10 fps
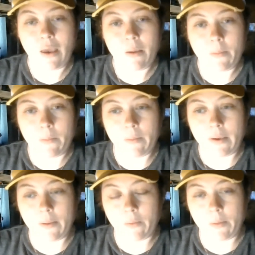
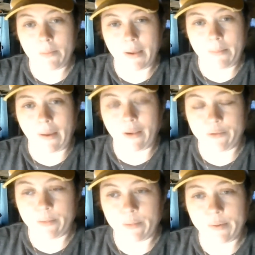When me and my
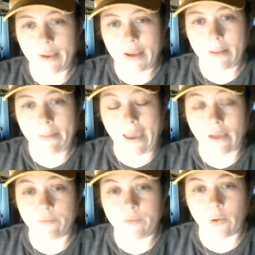husband would hit it back
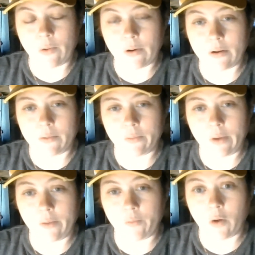and forward, and
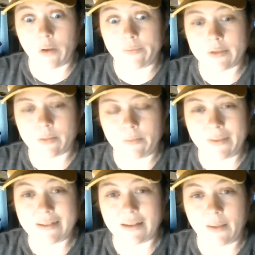whenever one of us would
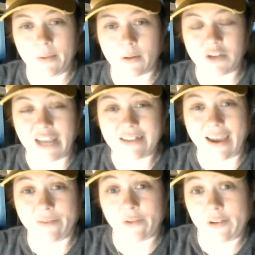miss it, he would go chase
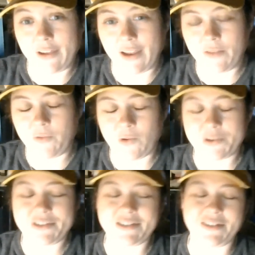after it to get it for
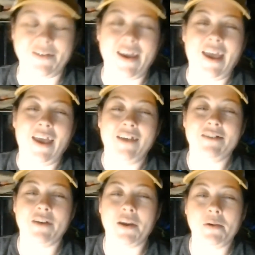us and stuff.
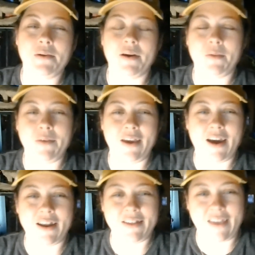So anyway, we
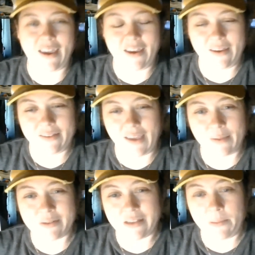got in that, and they
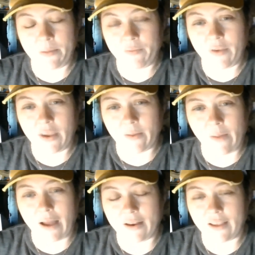was at the pavilion
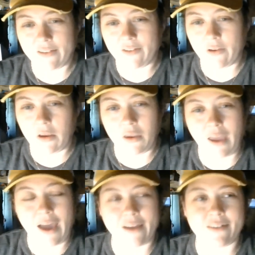right next to it. And yeah,
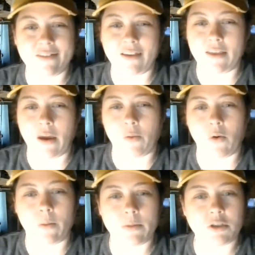I could see that woman.